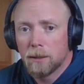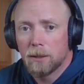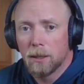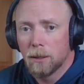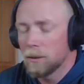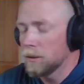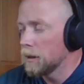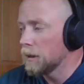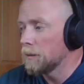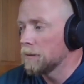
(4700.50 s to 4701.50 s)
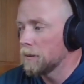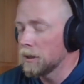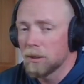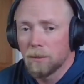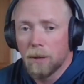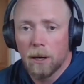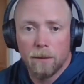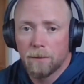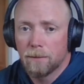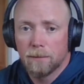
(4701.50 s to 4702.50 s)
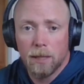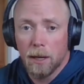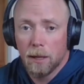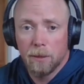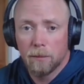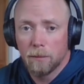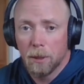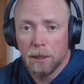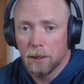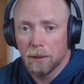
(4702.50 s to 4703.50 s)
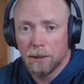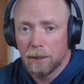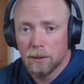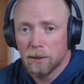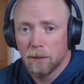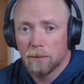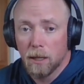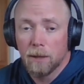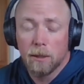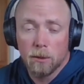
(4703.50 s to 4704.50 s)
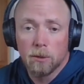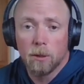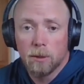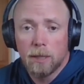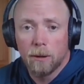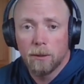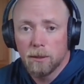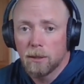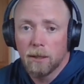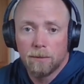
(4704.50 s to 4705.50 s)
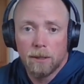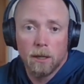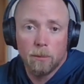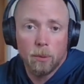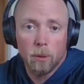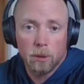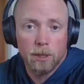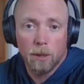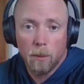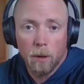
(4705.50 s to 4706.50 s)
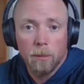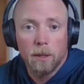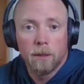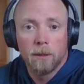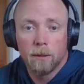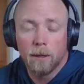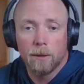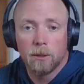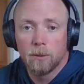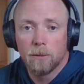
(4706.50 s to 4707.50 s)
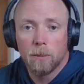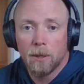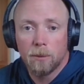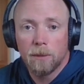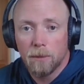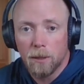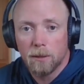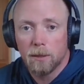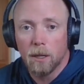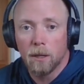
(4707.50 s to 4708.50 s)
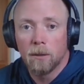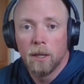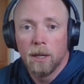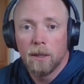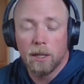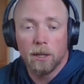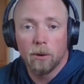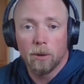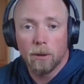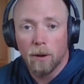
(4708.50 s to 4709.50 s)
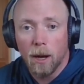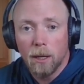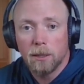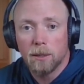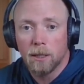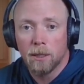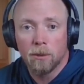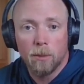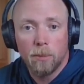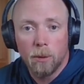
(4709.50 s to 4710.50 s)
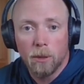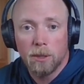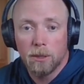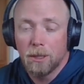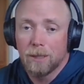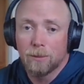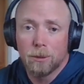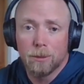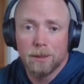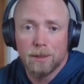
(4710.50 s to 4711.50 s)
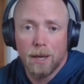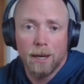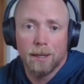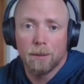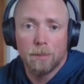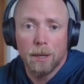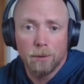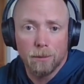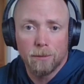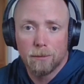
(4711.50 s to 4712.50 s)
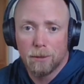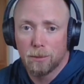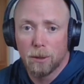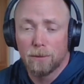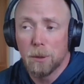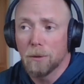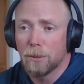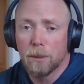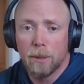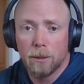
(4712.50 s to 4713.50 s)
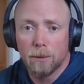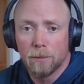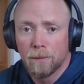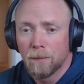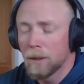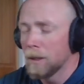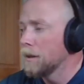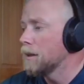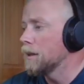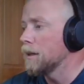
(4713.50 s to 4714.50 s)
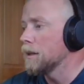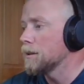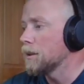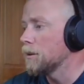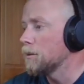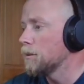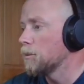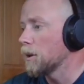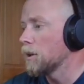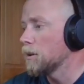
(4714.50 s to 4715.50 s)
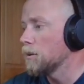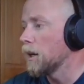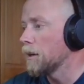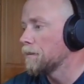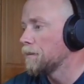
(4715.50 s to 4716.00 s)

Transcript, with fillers: so um, it's just a matter of time and money and getting this stuff done. I think those grow towers, they can fit on a porch in an apartment, right? They're two foot by three foot. So they can go in a garage, they can go on a porch. You can even put them inside in a bedroom. You can put a few of them in a bedroom. Uh, so we're going to do that.